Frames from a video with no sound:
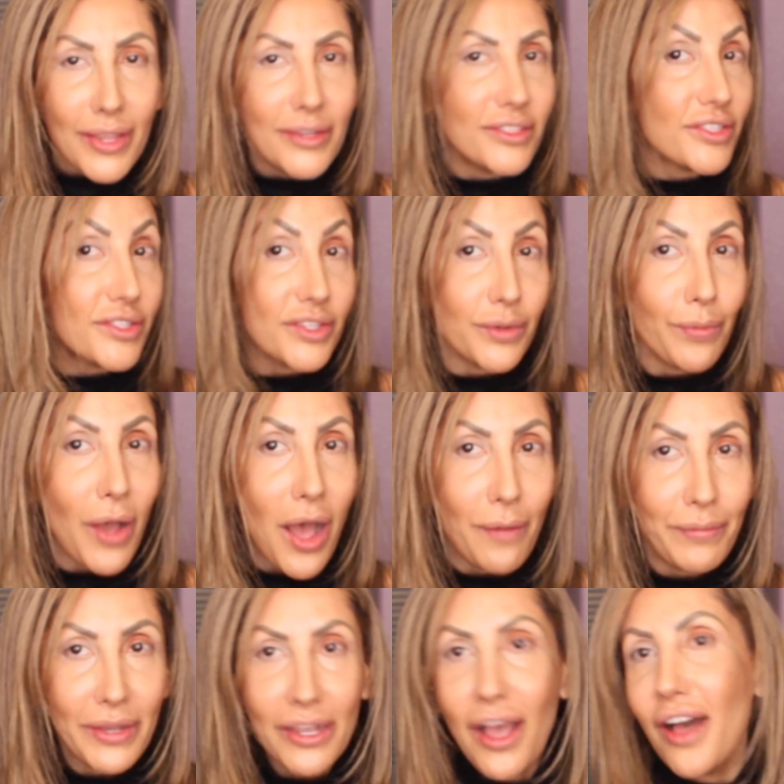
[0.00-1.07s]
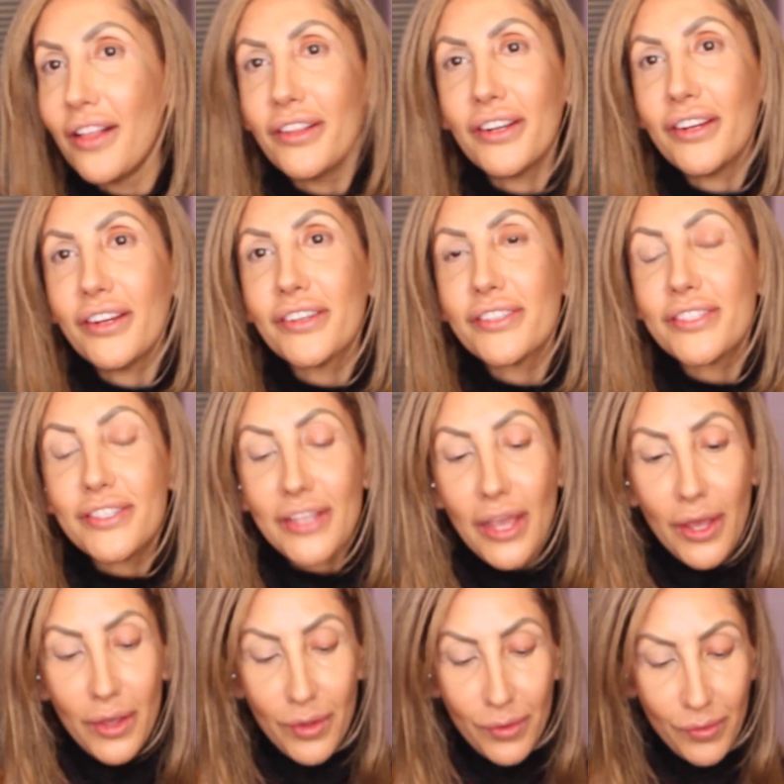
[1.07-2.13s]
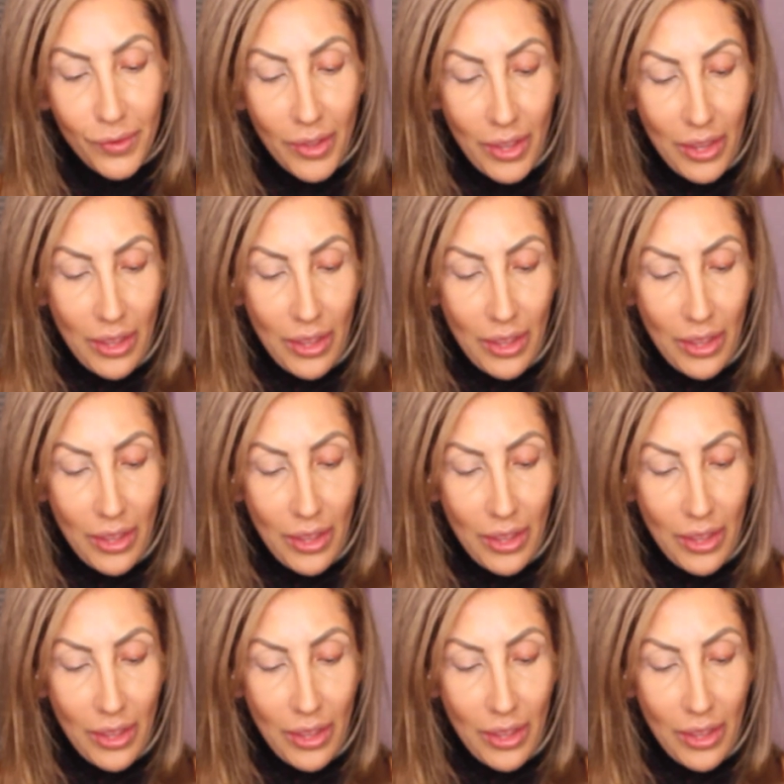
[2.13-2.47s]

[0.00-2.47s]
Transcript: just a pop of color. So